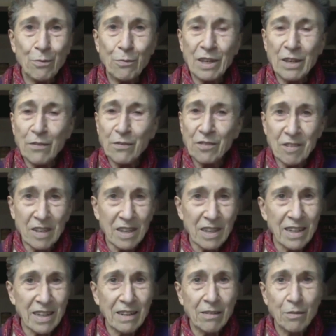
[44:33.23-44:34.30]
We have
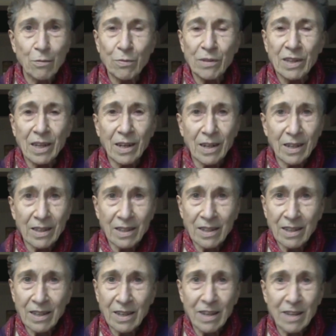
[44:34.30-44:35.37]
seen it with
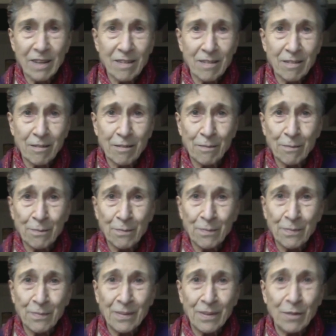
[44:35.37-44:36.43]
hurricanes.
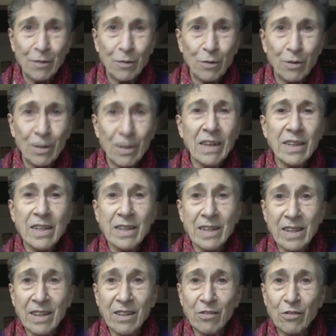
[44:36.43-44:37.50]

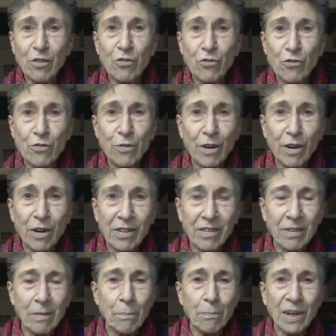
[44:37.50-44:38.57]
Hurricanes
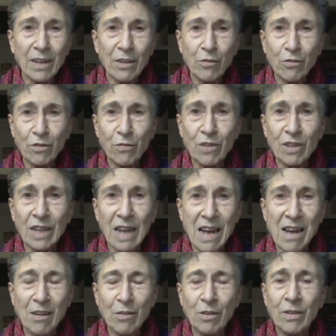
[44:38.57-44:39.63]
destroys the parts of
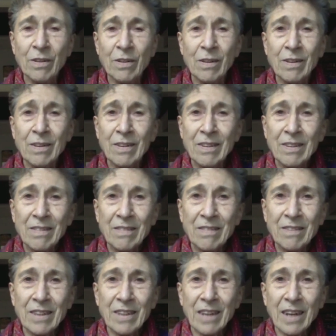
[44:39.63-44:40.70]
town
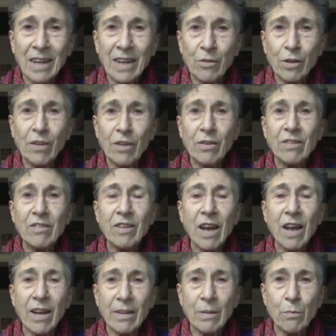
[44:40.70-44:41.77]
that are not
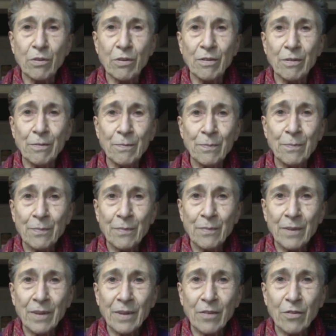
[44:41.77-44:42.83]
desirable.
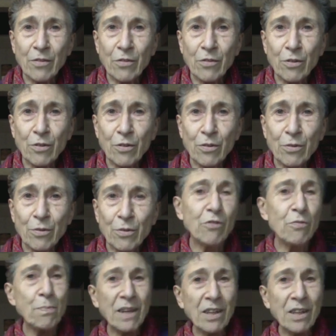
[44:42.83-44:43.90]
And so
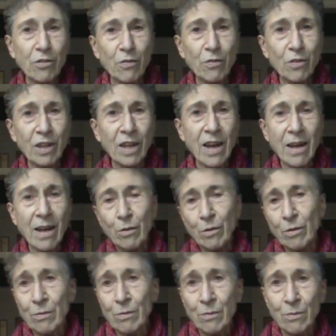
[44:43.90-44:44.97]
those parts of
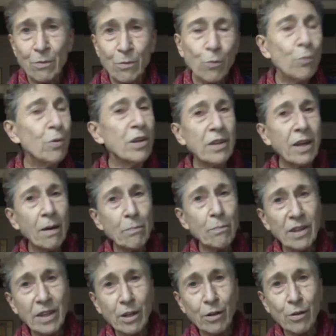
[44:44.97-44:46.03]
town will not
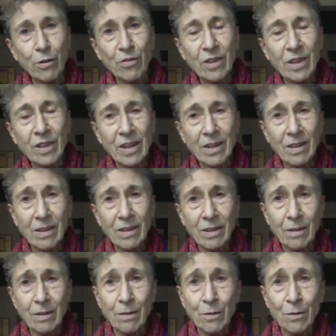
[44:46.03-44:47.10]
be
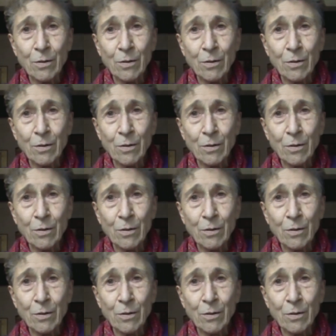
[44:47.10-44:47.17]
reconstructed